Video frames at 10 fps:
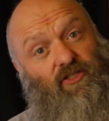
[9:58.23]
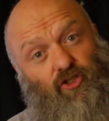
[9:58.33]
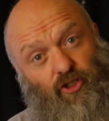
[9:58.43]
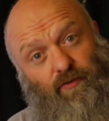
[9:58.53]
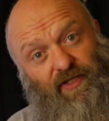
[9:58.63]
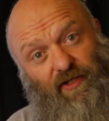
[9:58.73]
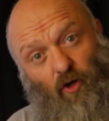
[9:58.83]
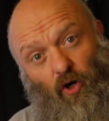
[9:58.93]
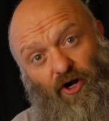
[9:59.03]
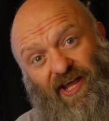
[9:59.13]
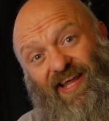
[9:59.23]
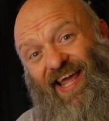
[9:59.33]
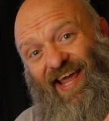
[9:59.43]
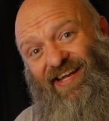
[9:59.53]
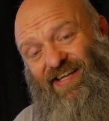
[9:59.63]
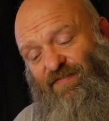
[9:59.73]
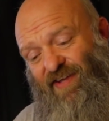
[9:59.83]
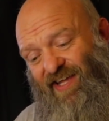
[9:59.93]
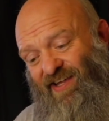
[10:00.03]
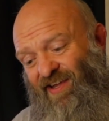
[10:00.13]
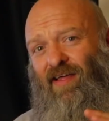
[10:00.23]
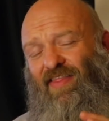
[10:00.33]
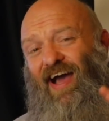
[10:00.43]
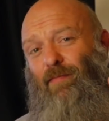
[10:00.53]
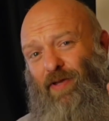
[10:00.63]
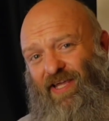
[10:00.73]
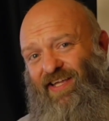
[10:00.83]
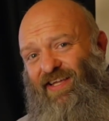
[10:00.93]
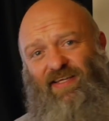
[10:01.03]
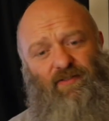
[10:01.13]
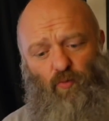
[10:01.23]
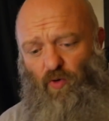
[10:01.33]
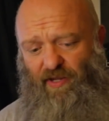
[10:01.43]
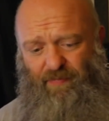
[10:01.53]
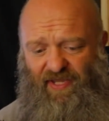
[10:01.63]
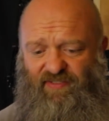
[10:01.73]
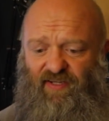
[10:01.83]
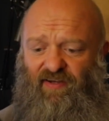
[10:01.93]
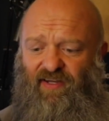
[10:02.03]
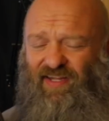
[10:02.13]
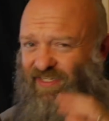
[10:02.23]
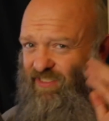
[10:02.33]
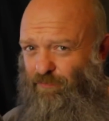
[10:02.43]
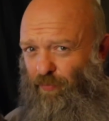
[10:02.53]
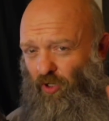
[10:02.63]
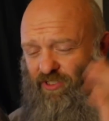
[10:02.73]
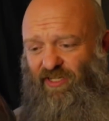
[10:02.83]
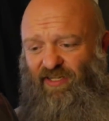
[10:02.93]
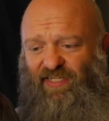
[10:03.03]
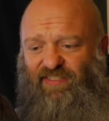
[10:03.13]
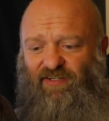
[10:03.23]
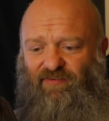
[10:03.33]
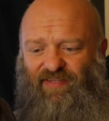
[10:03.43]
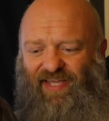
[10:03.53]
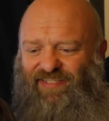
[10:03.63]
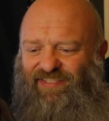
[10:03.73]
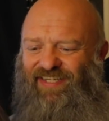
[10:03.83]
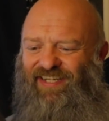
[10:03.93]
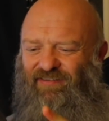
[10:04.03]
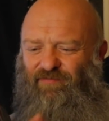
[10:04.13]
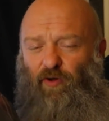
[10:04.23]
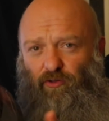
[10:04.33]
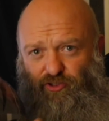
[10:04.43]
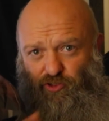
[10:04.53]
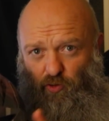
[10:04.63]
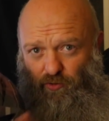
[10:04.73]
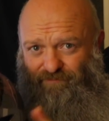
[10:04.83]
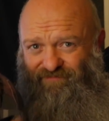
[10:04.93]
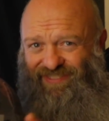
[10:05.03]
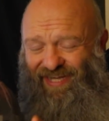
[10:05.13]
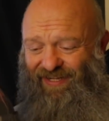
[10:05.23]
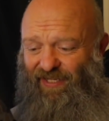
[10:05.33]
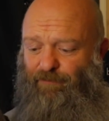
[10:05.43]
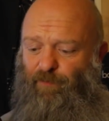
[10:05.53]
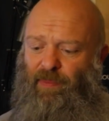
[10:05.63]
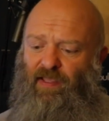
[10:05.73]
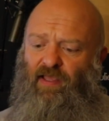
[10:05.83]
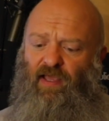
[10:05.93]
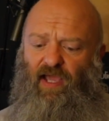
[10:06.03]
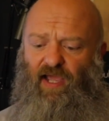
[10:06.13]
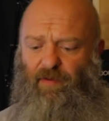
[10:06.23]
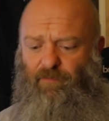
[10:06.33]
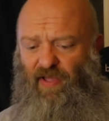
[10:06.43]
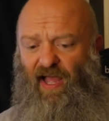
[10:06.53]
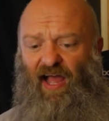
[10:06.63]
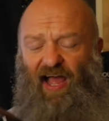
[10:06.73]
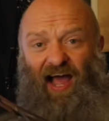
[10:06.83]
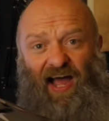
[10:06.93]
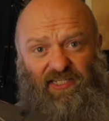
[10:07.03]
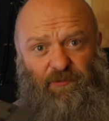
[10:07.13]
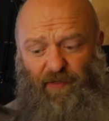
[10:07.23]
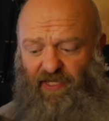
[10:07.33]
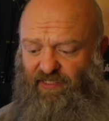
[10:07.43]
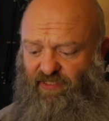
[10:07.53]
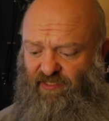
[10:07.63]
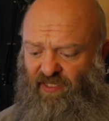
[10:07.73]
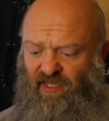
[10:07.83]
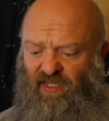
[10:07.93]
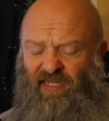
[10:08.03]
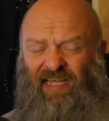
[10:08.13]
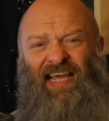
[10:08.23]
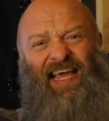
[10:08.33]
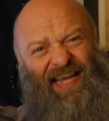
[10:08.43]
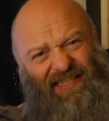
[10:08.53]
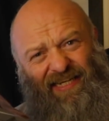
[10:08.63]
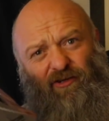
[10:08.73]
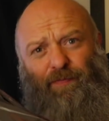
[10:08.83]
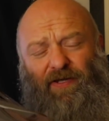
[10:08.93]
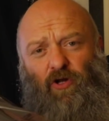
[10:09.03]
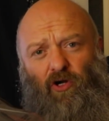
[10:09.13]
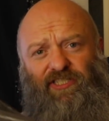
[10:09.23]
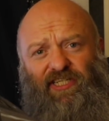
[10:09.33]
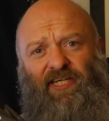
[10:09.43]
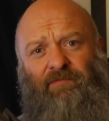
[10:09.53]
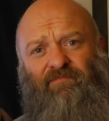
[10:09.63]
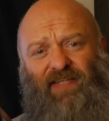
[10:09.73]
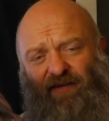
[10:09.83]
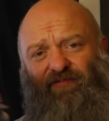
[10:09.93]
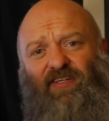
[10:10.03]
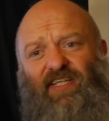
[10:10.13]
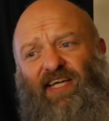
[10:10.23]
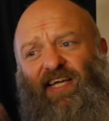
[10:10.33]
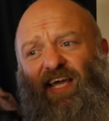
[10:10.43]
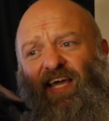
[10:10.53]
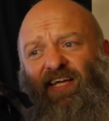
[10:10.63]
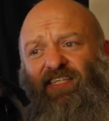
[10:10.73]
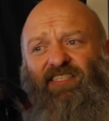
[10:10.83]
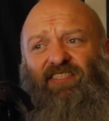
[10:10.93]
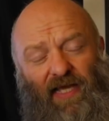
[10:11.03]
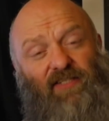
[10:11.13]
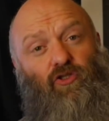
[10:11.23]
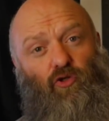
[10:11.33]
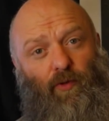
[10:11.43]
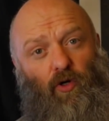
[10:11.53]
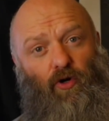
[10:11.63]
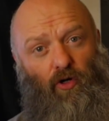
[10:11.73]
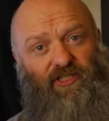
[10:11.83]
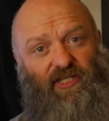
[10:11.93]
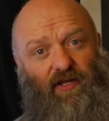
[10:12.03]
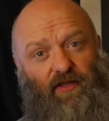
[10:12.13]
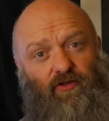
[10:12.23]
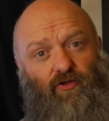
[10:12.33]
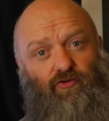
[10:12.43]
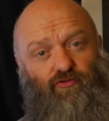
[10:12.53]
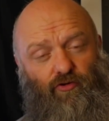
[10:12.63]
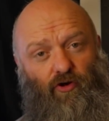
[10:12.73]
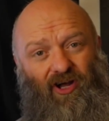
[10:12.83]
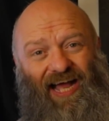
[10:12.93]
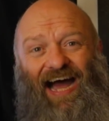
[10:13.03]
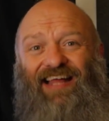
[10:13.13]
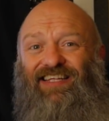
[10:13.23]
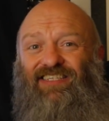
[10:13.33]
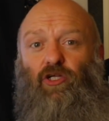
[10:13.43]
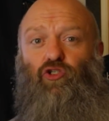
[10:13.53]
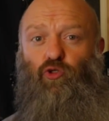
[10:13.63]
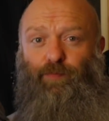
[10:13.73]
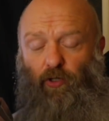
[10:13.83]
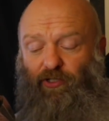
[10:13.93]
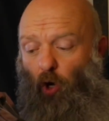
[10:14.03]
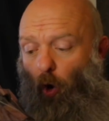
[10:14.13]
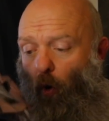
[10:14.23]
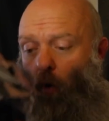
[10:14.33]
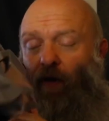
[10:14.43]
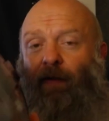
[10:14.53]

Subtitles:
Shui Hornet ADV. That peak is way better. It just blocks the light out. This falls short, sadly. At high speed, it is a little bit noisy, definitely. It's no more noisier than the Ruroc Atlas 2.0,